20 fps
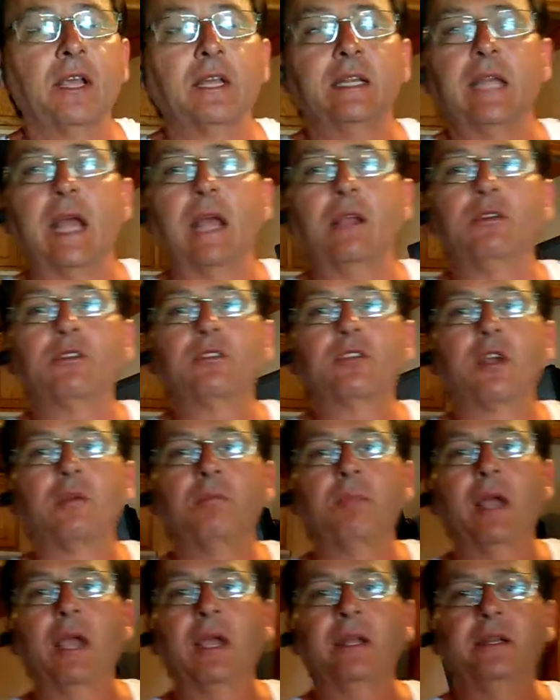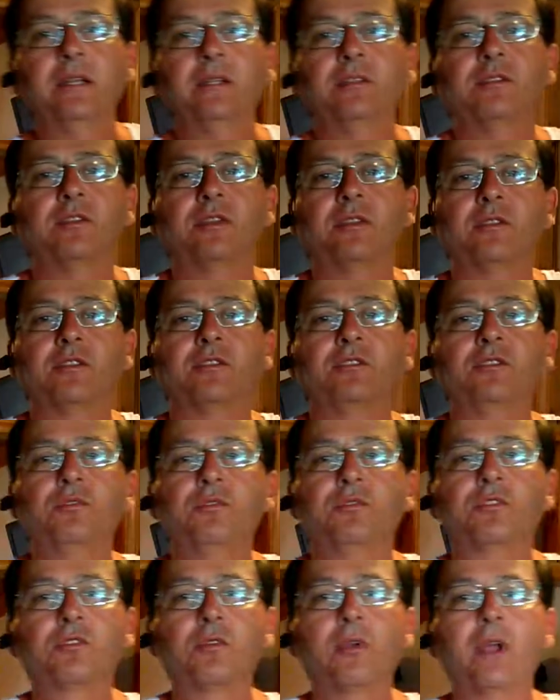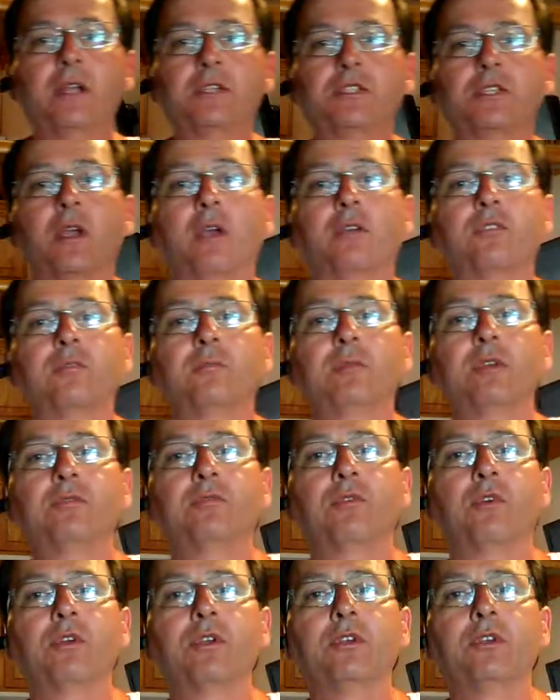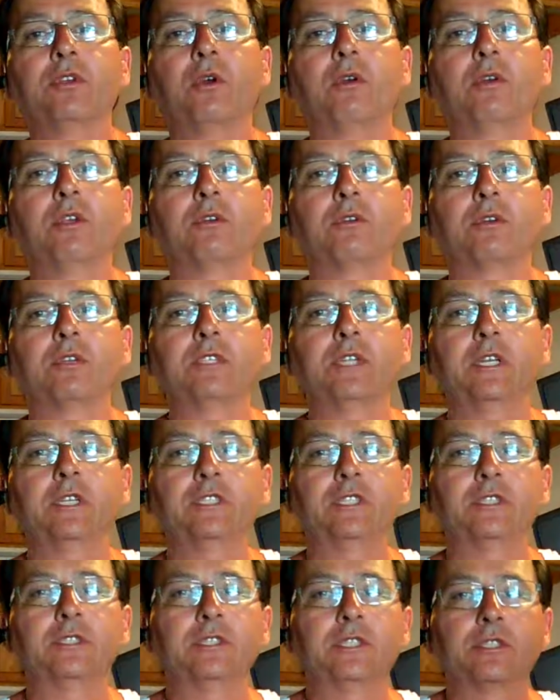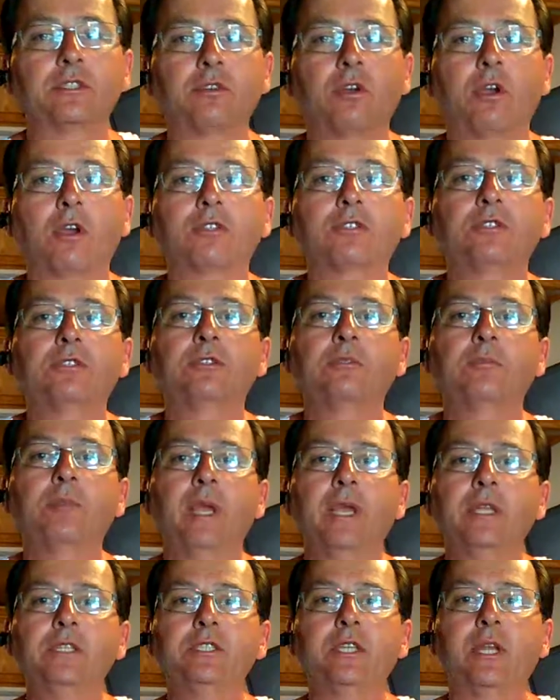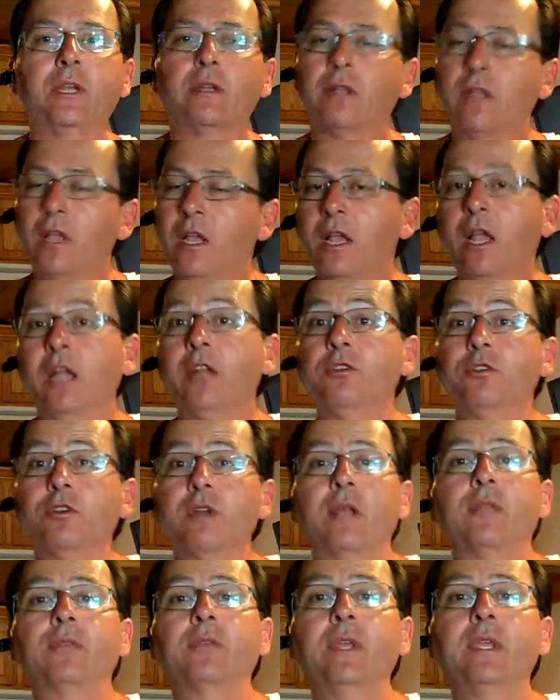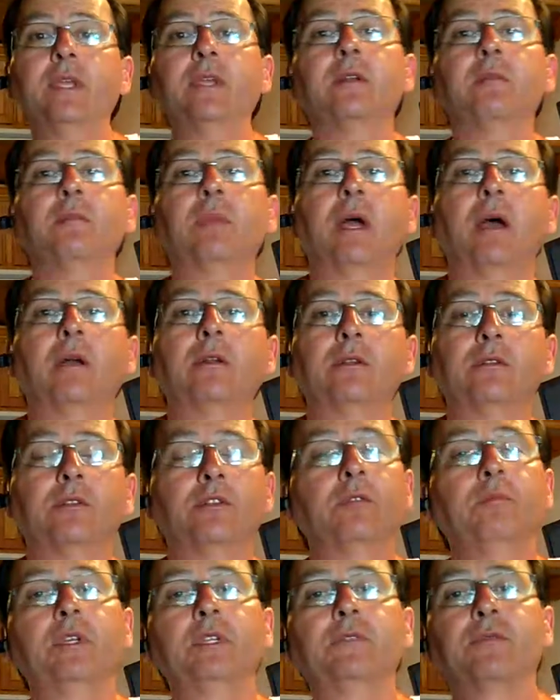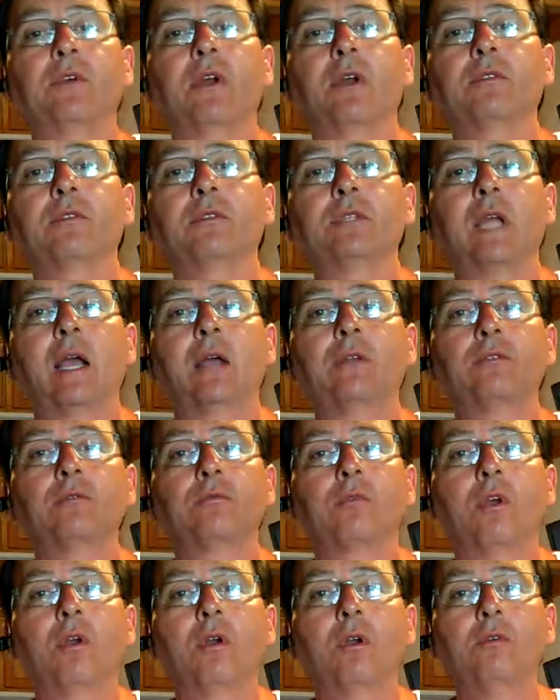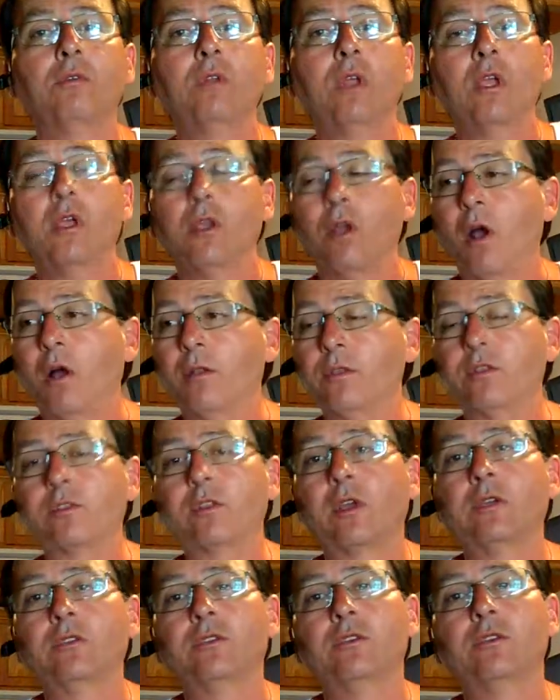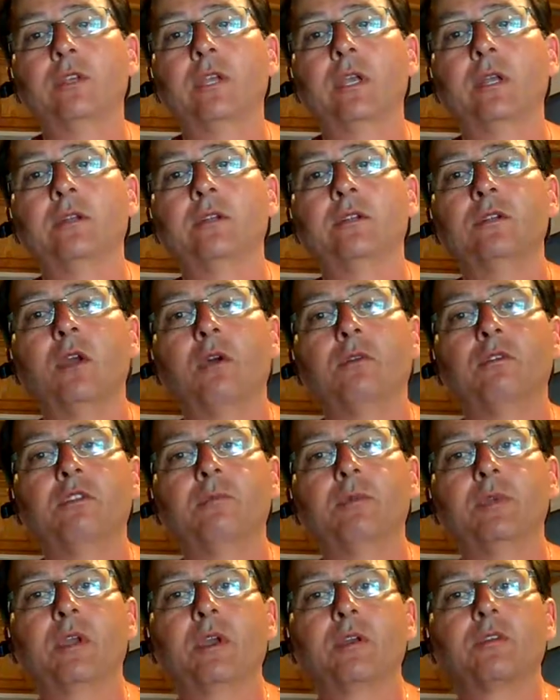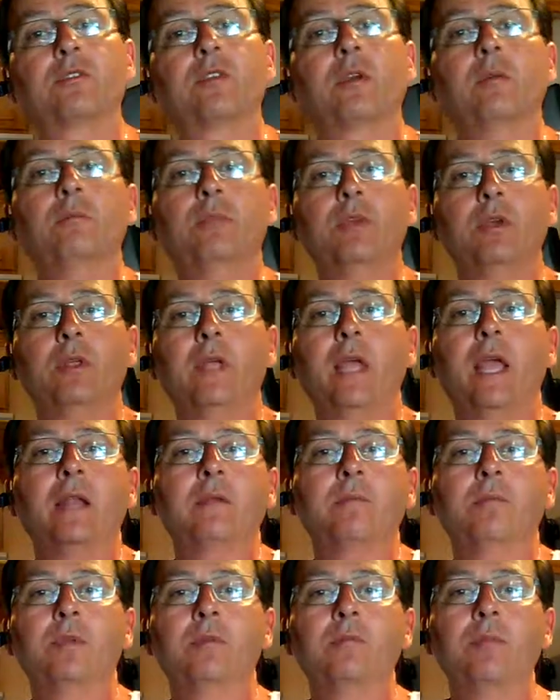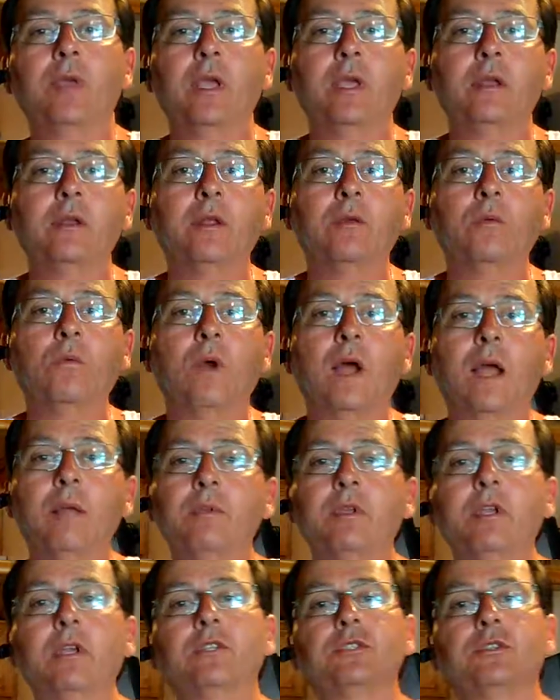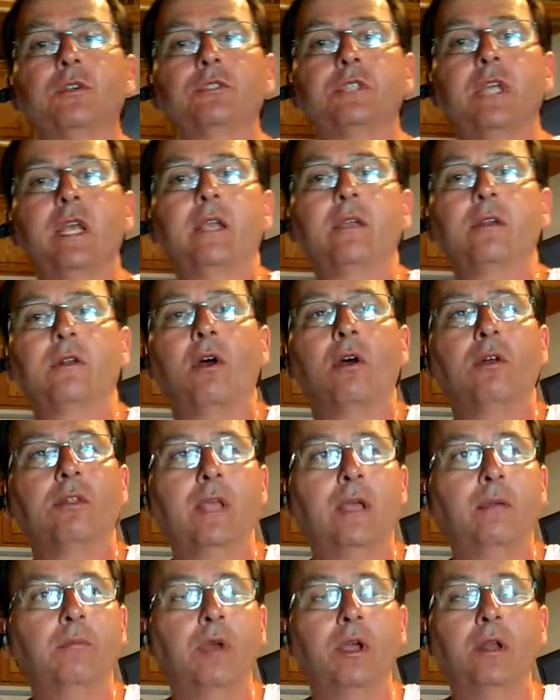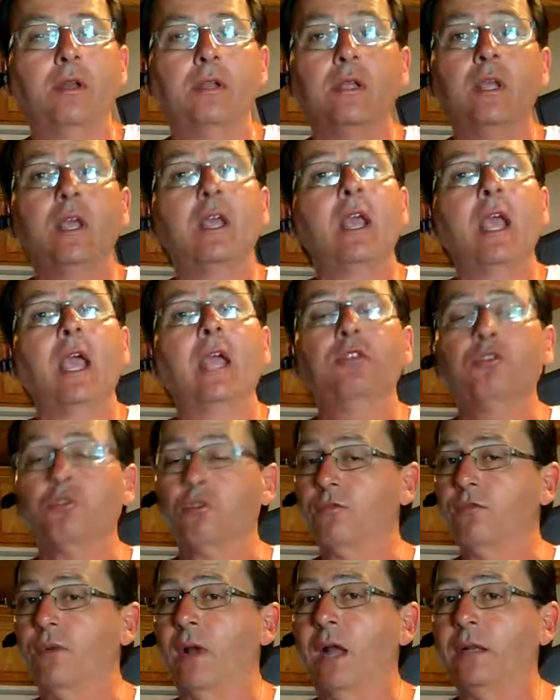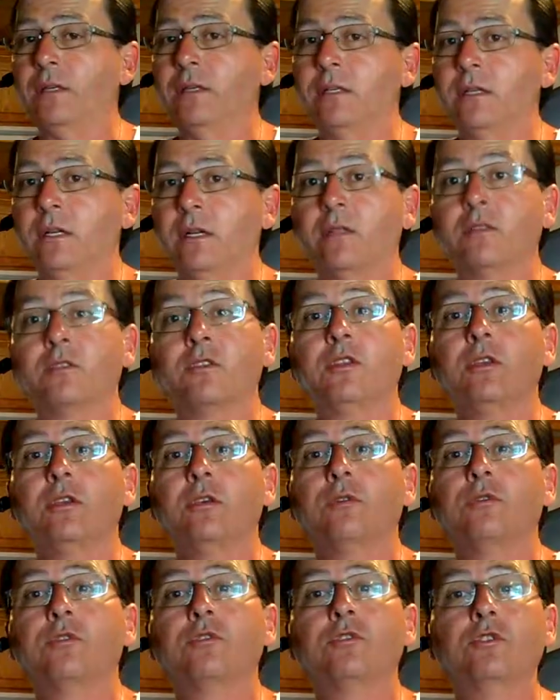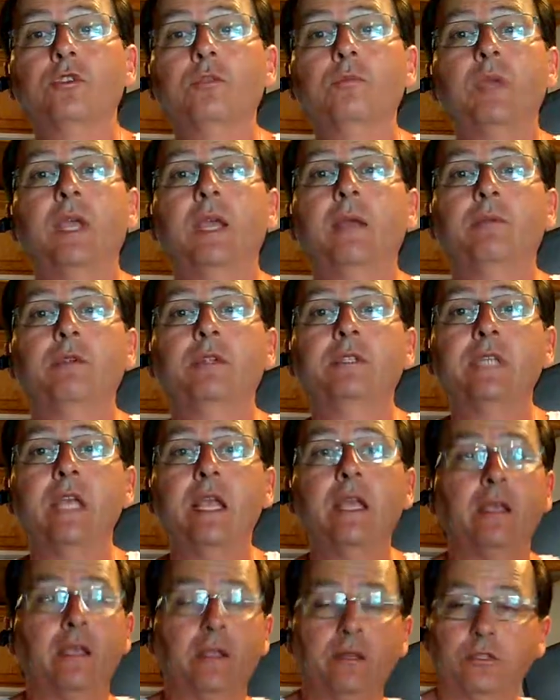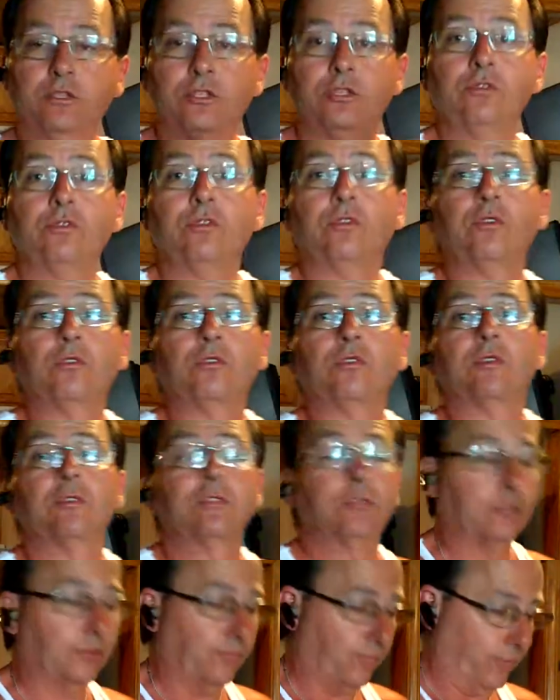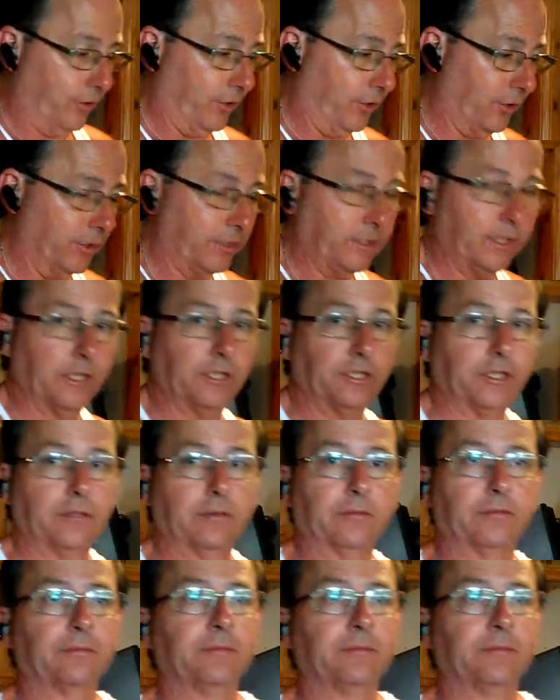Now you start buying instants and doing scratch-offs, and before you know it, your addiction just cost you your paycheck. And you're not thinking about it. A little bit farther down the road, all of a sudden you're getting a notice because some bill hadn't been paid. And why? Because you're taking all that money and you're finding an excuse to be able to take it, to use it for your addiction.